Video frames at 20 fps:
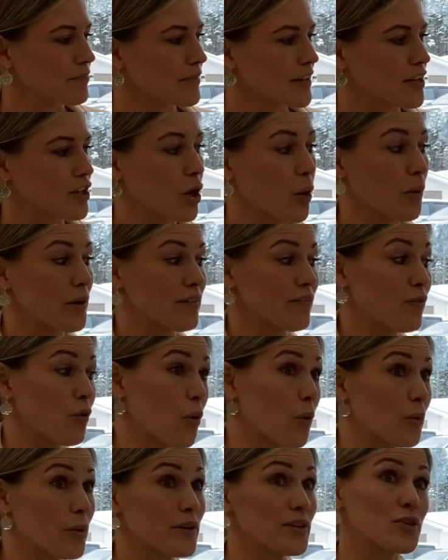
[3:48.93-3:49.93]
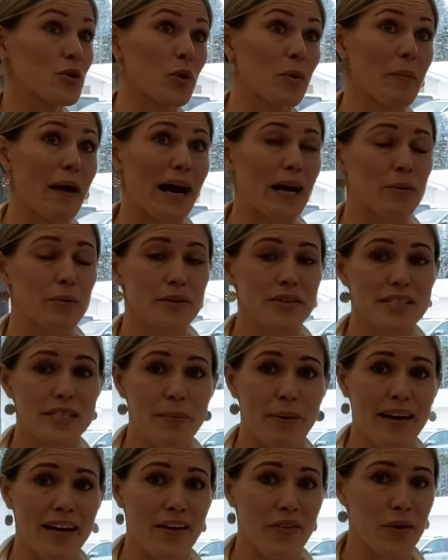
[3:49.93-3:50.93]
going forwards or backwards
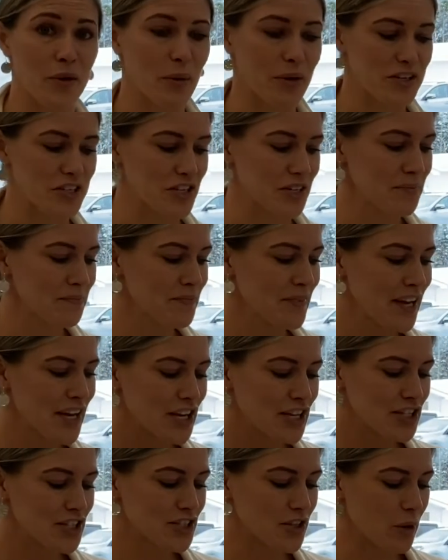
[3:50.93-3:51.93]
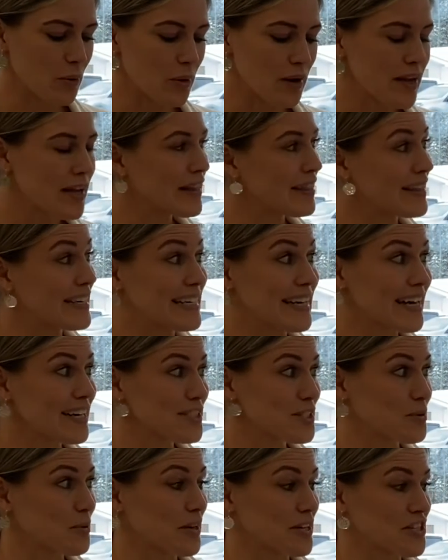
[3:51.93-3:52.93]
depending on the question. So the
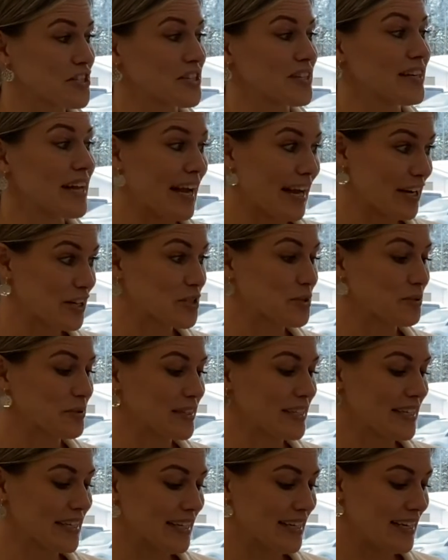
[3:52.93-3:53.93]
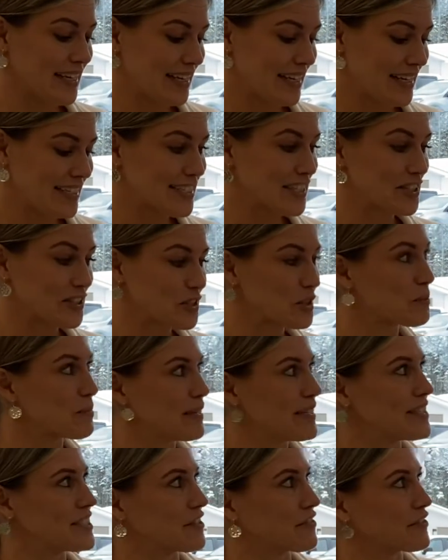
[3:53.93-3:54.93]
next question actually is a little
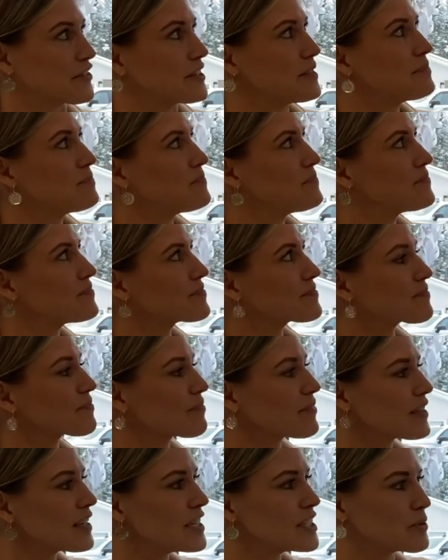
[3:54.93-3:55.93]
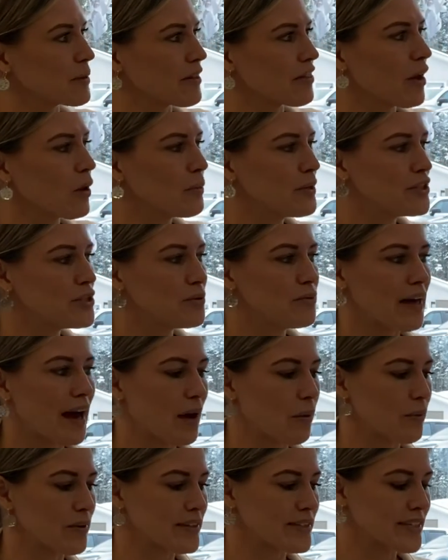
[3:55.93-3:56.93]
bit different. So I thought we'd do
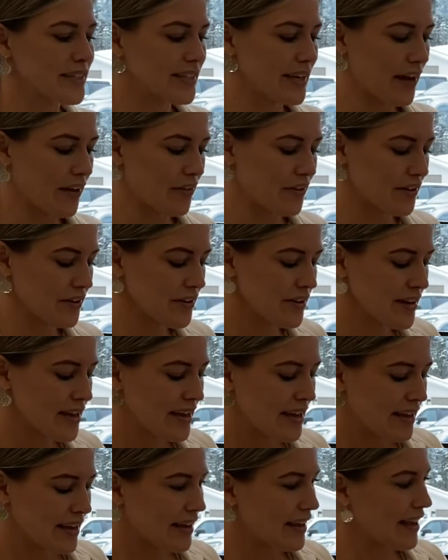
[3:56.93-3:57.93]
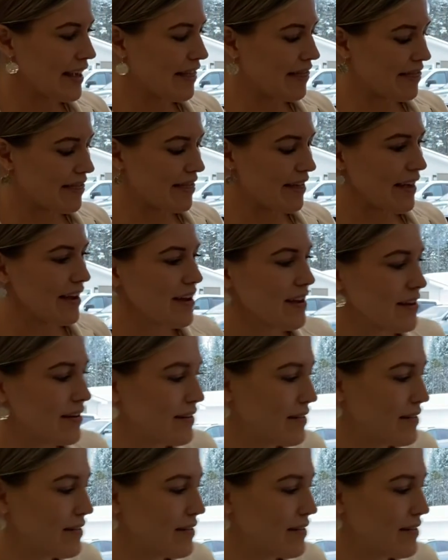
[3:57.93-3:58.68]
that one together. And then